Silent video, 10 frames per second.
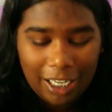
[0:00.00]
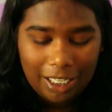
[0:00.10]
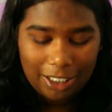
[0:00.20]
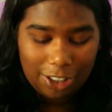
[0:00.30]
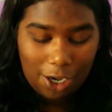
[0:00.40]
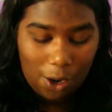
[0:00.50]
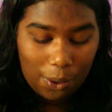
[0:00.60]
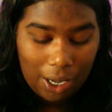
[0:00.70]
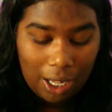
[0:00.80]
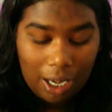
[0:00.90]

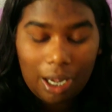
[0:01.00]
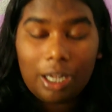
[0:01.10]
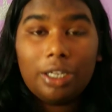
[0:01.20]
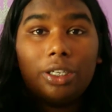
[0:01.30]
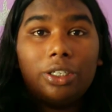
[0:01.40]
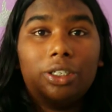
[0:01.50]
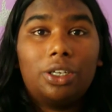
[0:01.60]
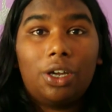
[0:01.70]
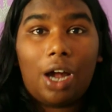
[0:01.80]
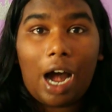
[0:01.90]
So
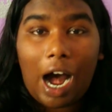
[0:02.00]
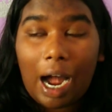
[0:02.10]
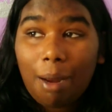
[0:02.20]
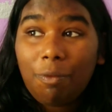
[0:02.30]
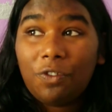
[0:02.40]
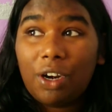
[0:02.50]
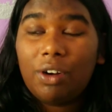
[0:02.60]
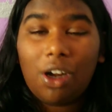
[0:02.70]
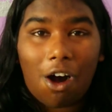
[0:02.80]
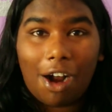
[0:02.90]
I'm
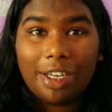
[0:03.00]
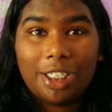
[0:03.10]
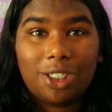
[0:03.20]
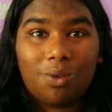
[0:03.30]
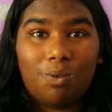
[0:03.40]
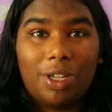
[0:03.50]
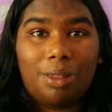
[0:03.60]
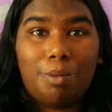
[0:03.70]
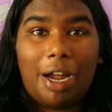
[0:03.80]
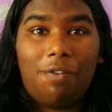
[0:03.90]
very honest
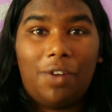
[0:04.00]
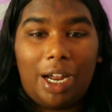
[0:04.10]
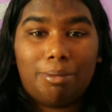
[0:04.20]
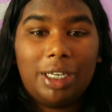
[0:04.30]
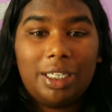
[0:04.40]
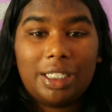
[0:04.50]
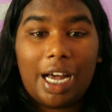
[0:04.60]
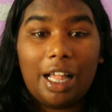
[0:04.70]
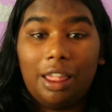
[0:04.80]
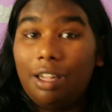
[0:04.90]
with my families
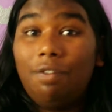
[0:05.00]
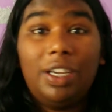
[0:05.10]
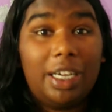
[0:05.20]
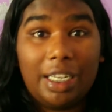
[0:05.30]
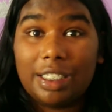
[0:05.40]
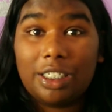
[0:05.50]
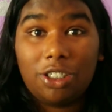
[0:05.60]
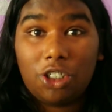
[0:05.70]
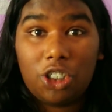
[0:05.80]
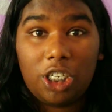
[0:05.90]
that living
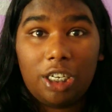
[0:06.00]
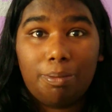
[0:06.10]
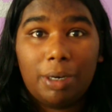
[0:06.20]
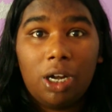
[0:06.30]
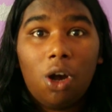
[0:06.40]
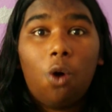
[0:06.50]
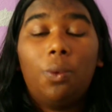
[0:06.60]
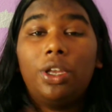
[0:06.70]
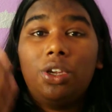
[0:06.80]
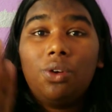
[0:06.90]
isn't cheap.
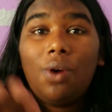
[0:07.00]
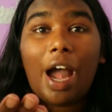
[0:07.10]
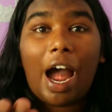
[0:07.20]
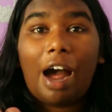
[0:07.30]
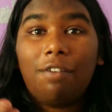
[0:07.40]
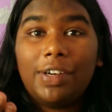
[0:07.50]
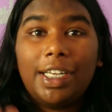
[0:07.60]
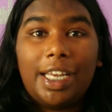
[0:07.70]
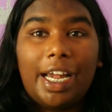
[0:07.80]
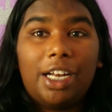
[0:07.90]
When you have a
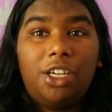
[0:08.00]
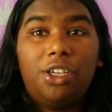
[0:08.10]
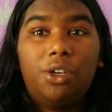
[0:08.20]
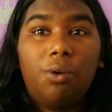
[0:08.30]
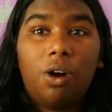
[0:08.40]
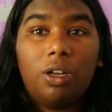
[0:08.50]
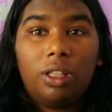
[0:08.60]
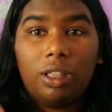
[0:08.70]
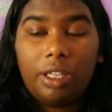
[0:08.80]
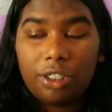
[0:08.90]
nanny, you are
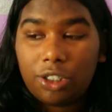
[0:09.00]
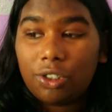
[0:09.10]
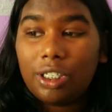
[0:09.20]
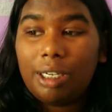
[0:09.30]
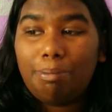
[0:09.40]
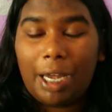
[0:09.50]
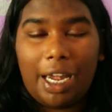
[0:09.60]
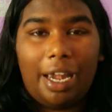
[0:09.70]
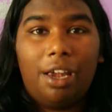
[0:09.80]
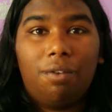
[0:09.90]
literally
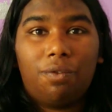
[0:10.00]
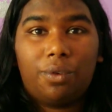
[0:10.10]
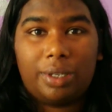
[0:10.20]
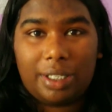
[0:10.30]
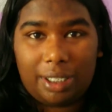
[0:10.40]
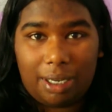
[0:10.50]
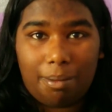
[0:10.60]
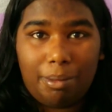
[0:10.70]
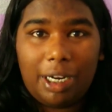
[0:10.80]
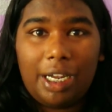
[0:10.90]
paying for
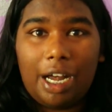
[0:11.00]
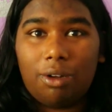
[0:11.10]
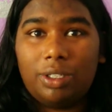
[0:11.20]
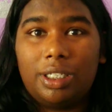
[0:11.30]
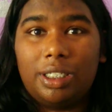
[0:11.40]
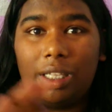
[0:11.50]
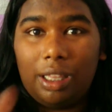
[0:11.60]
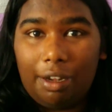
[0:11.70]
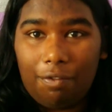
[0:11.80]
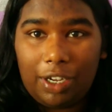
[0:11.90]
somebody else's
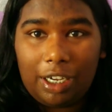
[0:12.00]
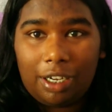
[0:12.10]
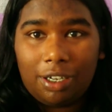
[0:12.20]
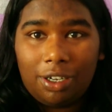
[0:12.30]
living.